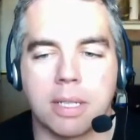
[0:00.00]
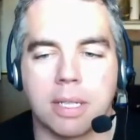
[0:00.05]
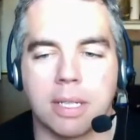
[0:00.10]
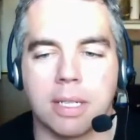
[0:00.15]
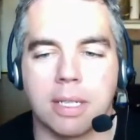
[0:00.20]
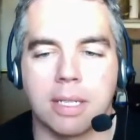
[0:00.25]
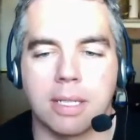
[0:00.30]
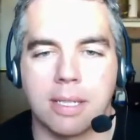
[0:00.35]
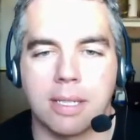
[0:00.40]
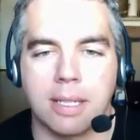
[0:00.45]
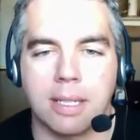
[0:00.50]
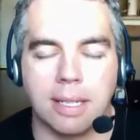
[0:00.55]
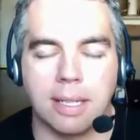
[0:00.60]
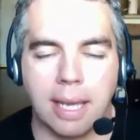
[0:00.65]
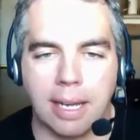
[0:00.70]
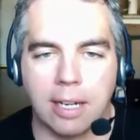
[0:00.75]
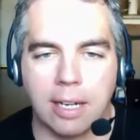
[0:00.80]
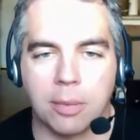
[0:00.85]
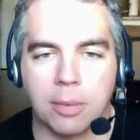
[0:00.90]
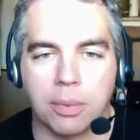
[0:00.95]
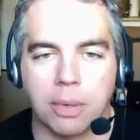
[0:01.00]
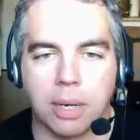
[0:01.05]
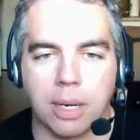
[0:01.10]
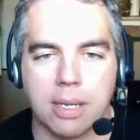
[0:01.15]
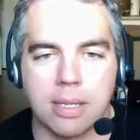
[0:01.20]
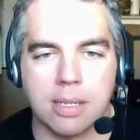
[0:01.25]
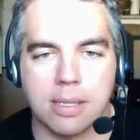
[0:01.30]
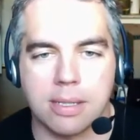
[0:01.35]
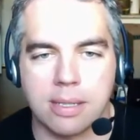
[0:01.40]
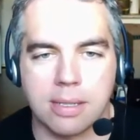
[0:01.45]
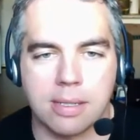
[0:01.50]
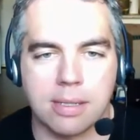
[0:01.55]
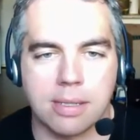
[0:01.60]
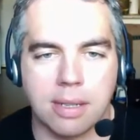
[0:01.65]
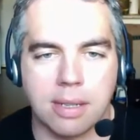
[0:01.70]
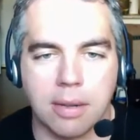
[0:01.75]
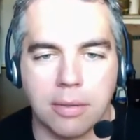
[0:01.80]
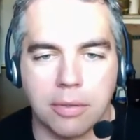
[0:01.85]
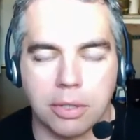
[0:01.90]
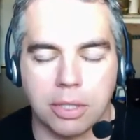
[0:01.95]
is an enterprise
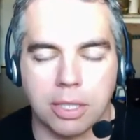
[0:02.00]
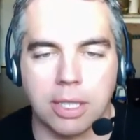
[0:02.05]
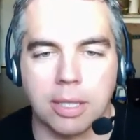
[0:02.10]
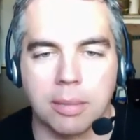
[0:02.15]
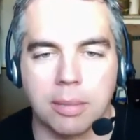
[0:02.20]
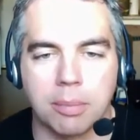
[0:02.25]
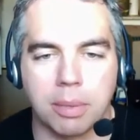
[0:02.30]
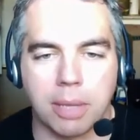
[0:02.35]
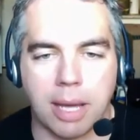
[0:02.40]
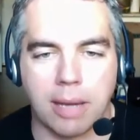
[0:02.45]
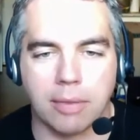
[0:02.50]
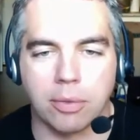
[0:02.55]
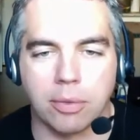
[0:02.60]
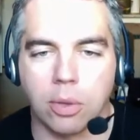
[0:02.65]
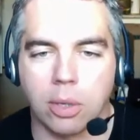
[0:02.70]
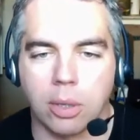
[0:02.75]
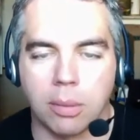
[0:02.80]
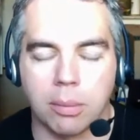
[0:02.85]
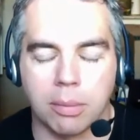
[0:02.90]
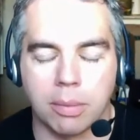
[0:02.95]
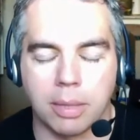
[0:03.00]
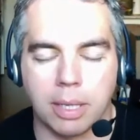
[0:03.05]
discovery platform,